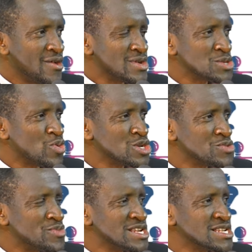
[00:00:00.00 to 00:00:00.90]

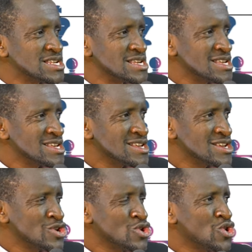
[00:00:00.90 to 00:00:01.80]
responsibility,
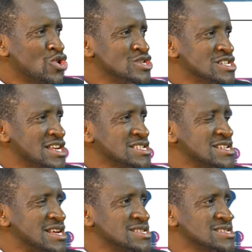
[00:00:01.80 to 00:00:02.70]

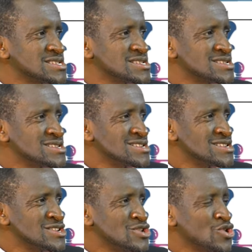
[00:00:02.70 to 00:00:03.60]
cautiousness,
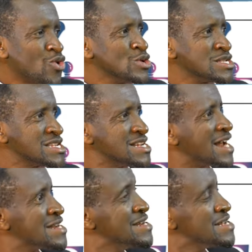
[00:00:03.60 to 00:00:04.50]

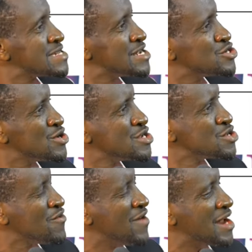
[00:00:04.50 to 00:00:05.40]
considered
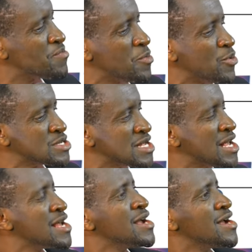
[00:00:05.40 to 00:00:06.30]
decisions. You've heard people
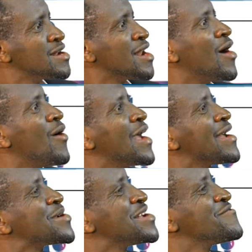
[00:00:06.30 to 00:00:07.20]
say, now I
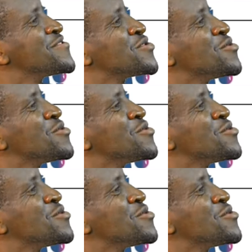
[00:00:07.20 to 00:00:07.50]
am giving